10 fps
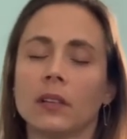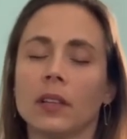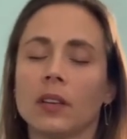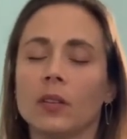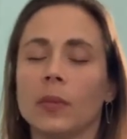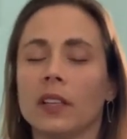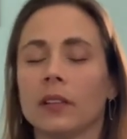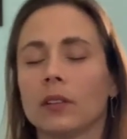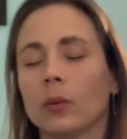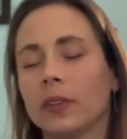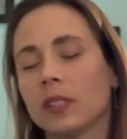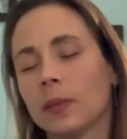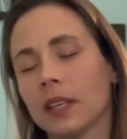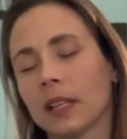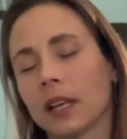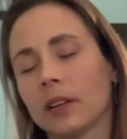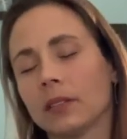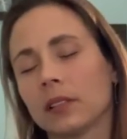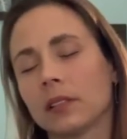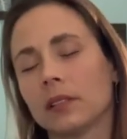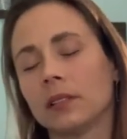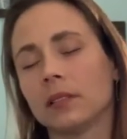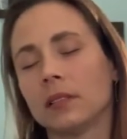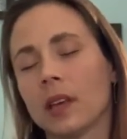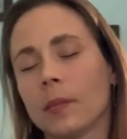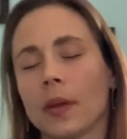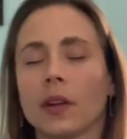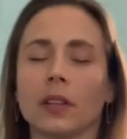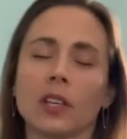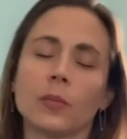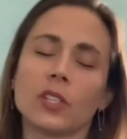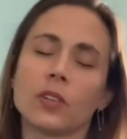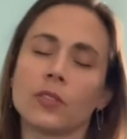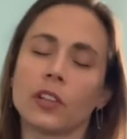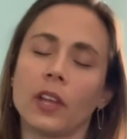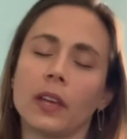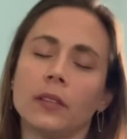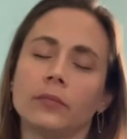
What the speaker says: They could be little wispy clouds that barely obscure the light.